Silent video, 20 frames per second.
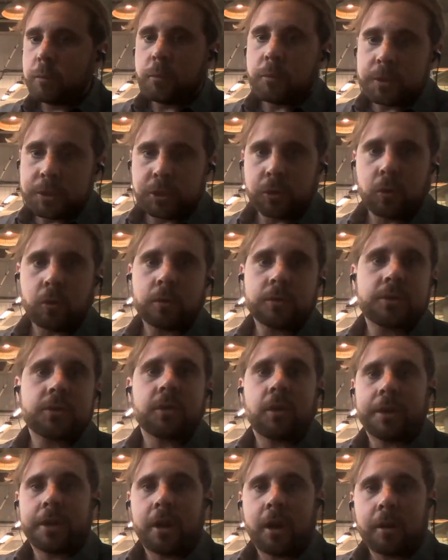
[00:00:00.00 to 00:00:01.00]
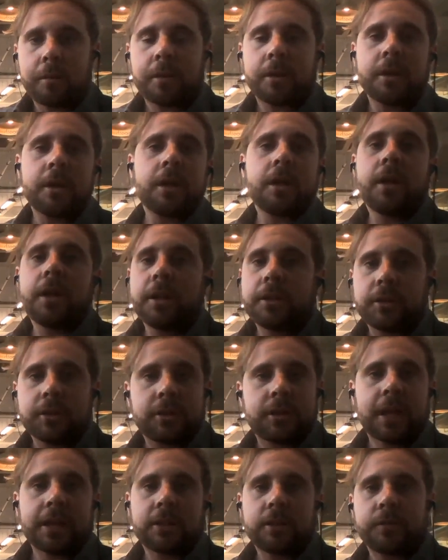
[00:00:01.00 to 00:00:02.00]
sure, sign up. Just
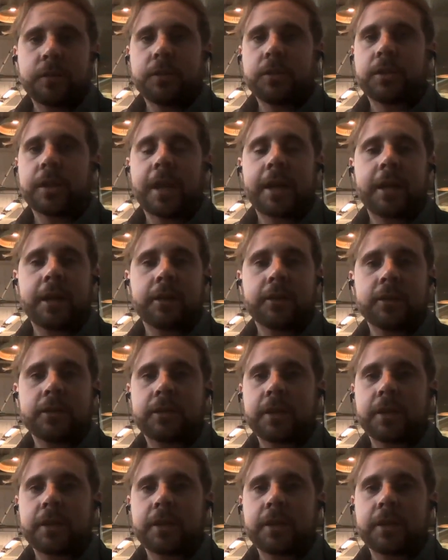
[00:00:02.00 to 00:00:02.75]
takes a few seconds,